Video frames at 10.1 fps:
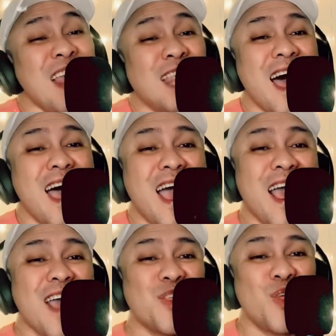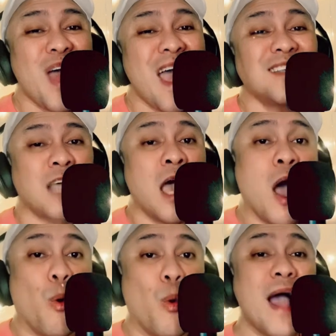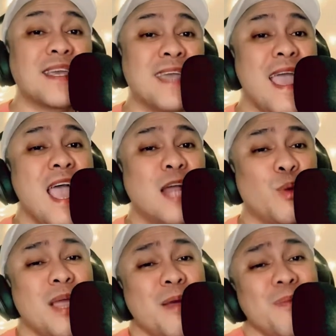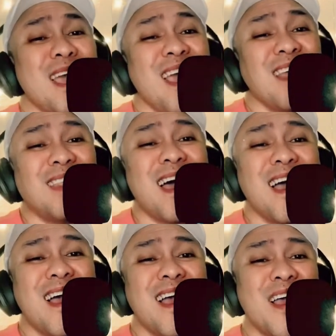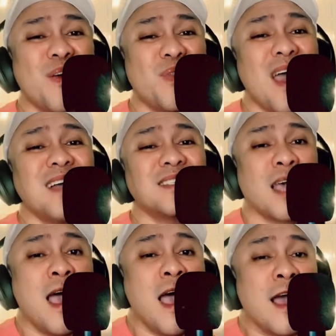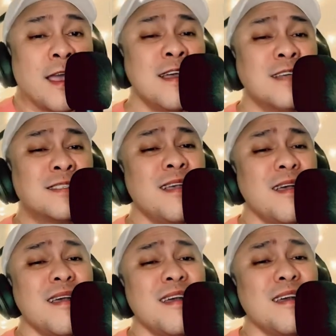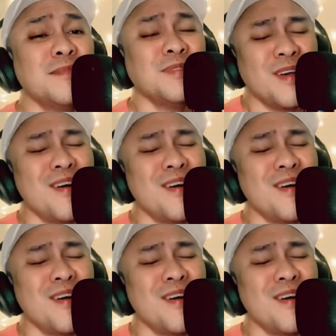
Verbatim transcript: like that? Why can't it be like that? Cause I am